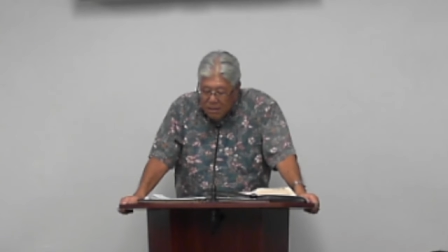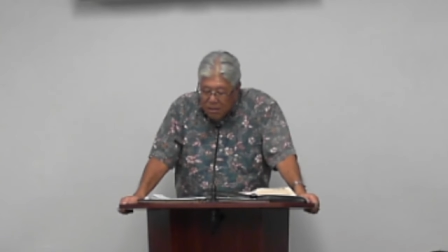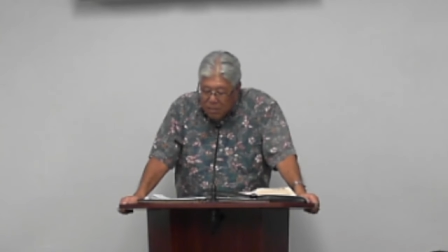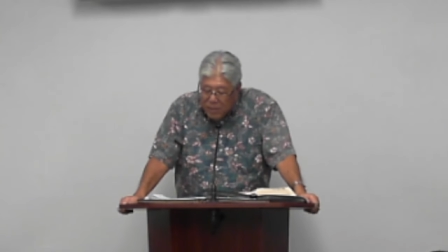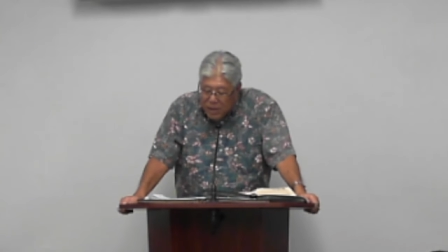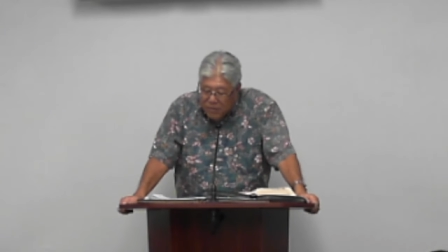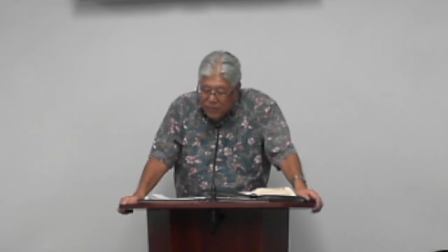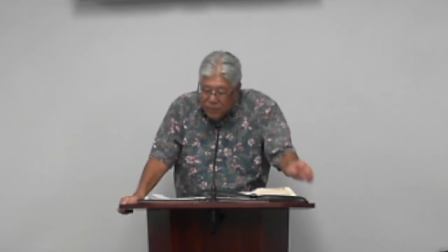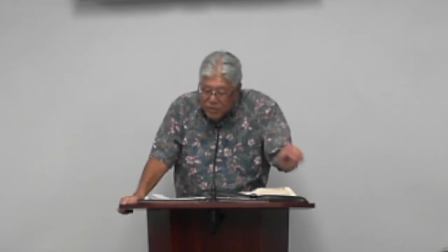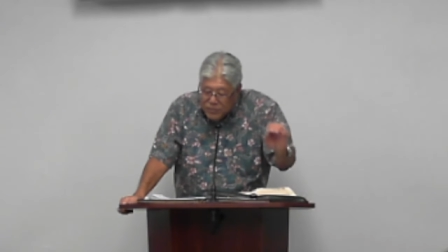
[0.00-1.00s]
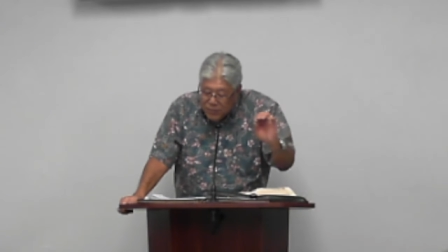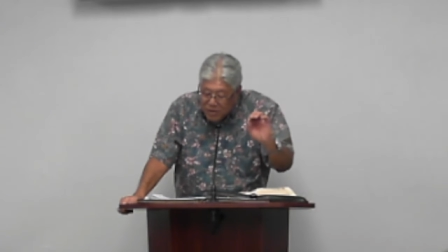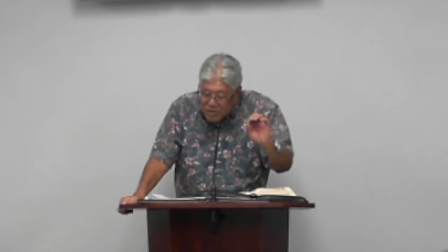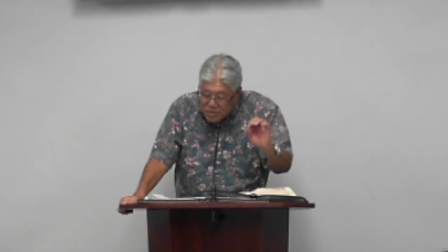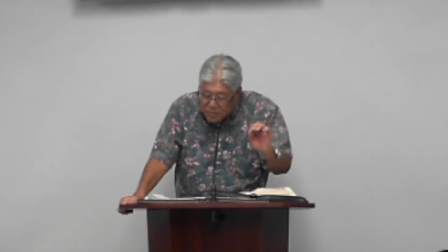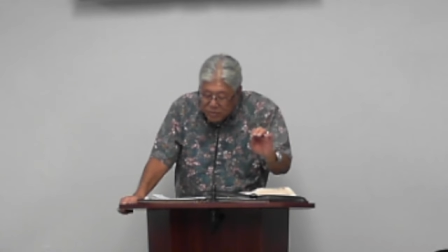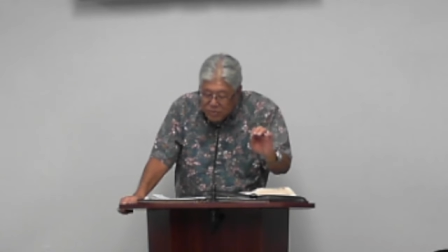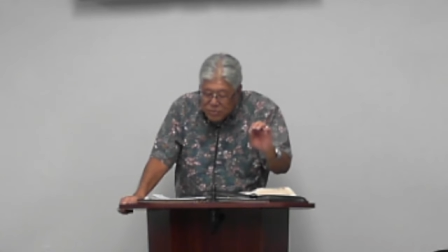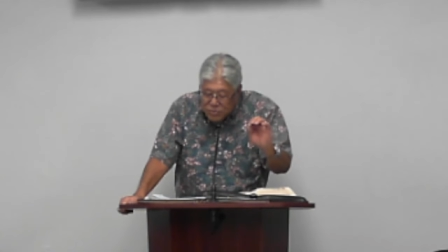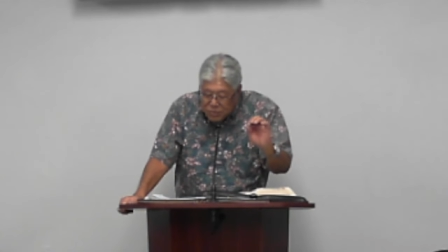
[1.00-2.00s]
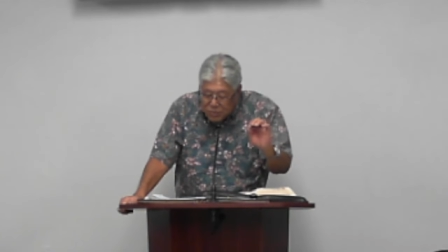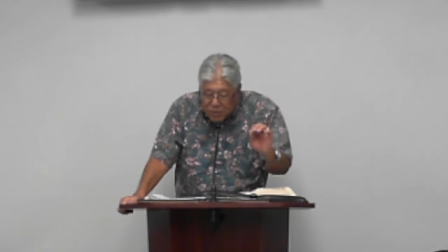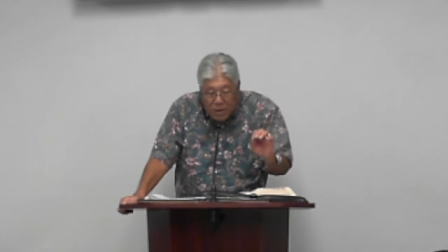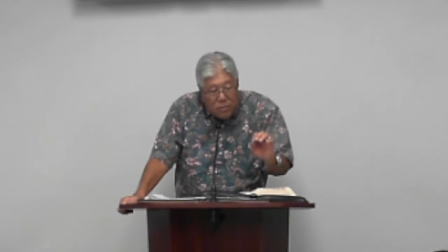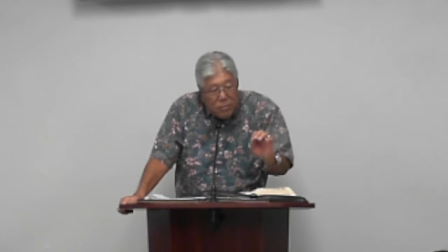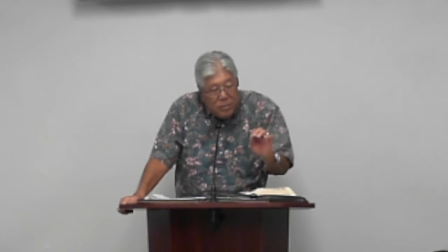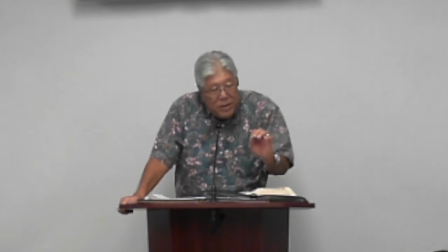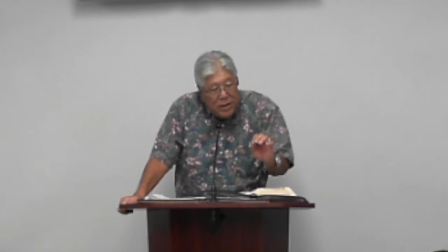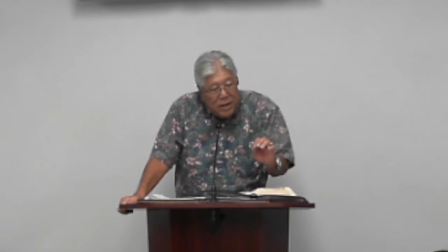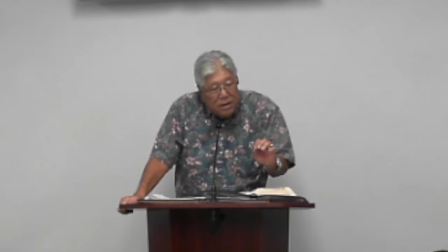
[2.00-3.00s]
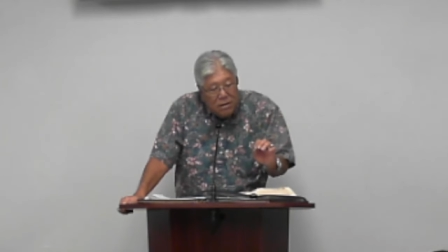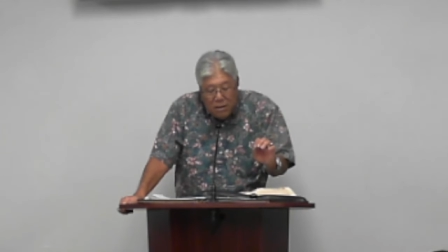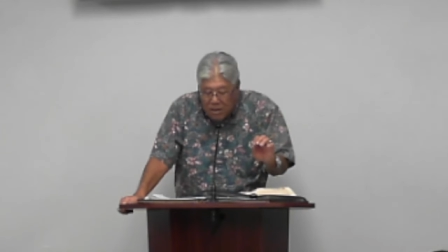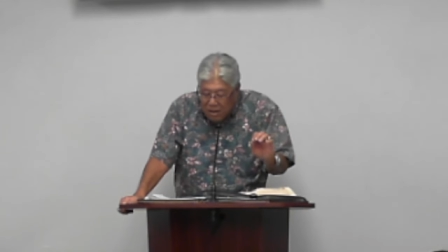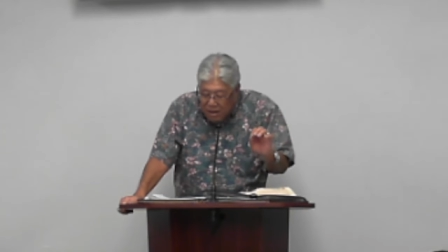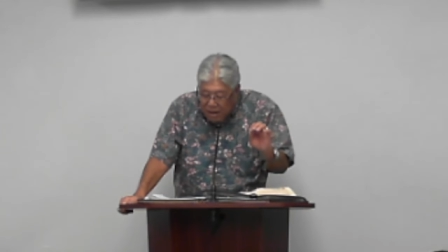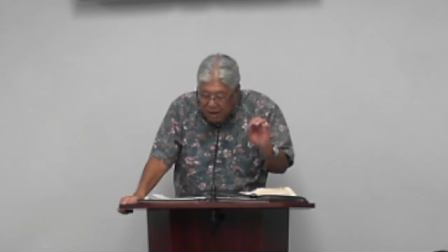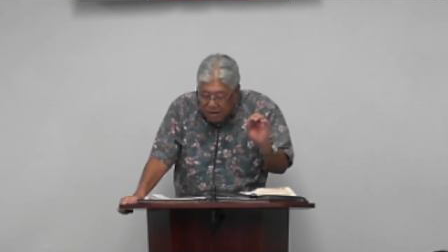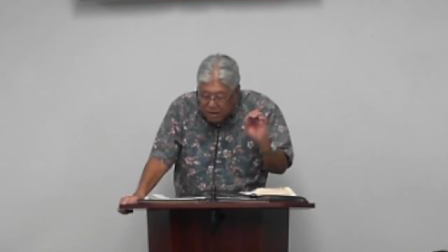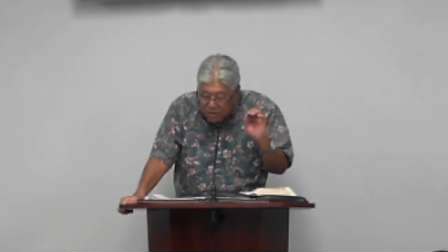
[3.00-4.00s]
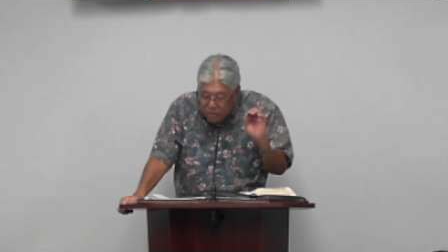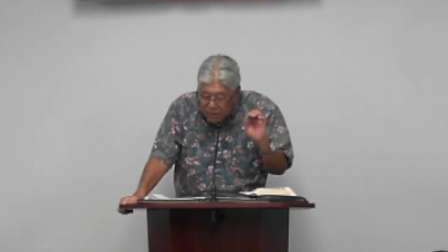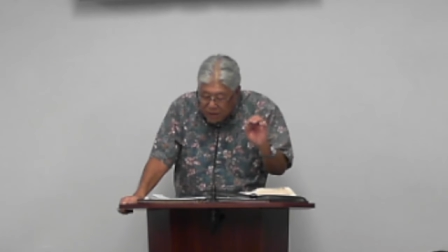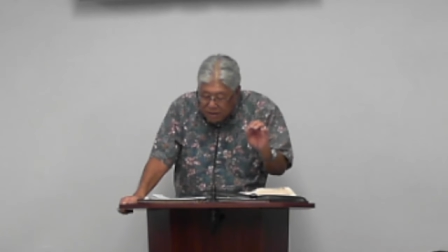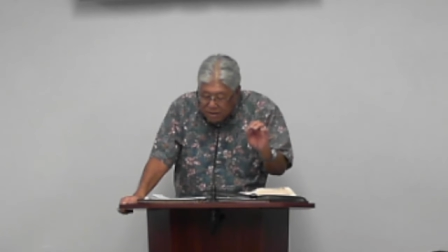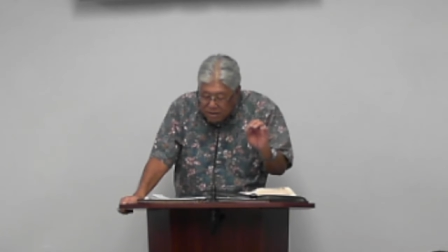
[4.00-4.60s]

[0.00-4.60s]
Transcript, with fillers: are metaphors for our spiritual well-being. And uh, you might